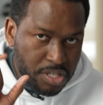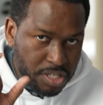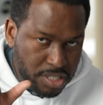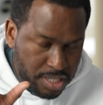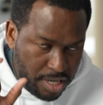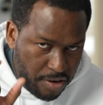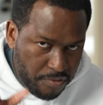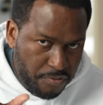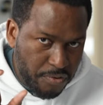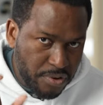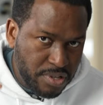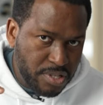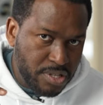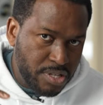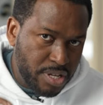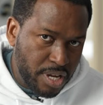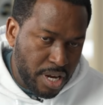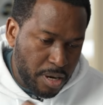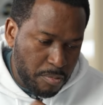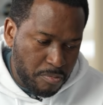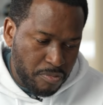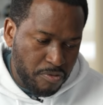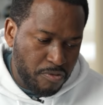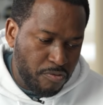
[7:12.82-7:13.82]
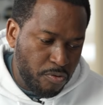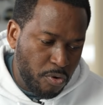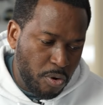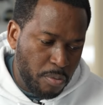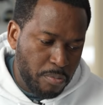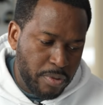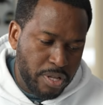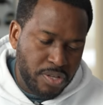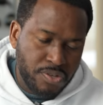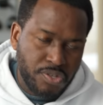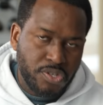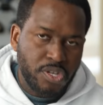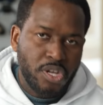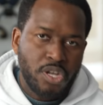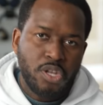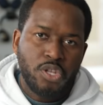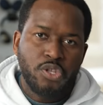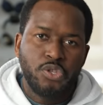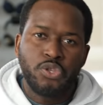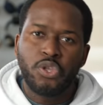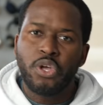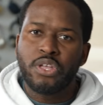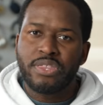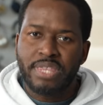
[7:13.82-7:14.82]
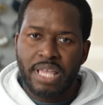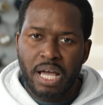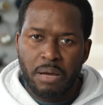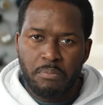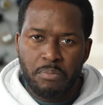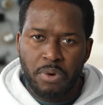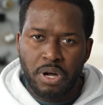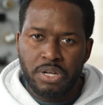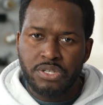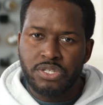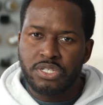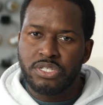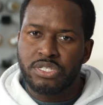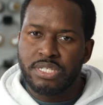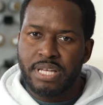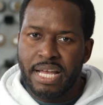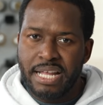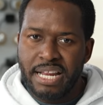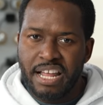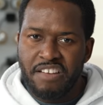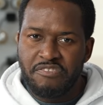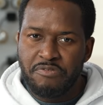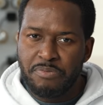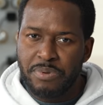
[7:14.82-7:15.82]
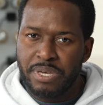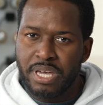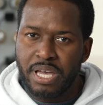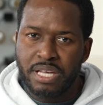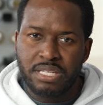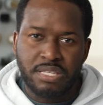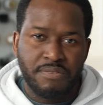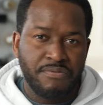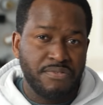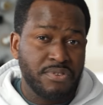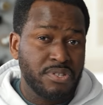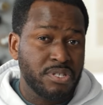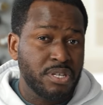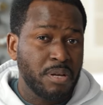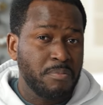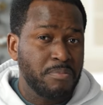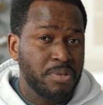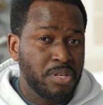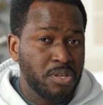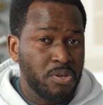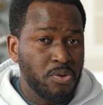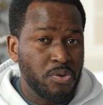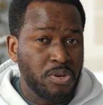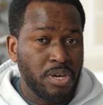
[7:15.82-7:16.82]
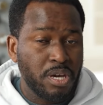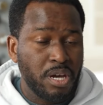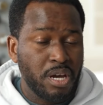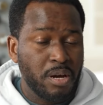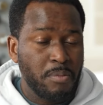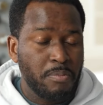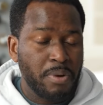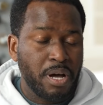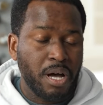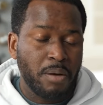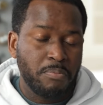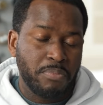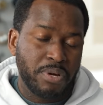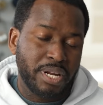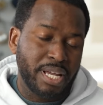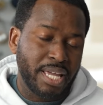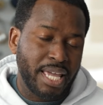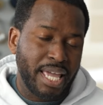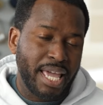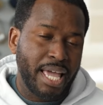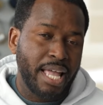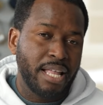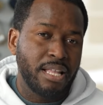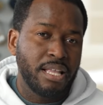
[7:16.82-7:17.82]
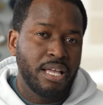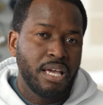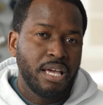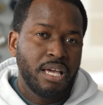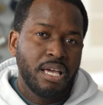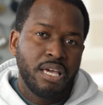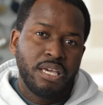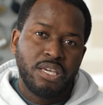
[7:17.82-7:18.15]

a difference there in performance. Not that much, it's 10 FPS if it's something you care about, but again,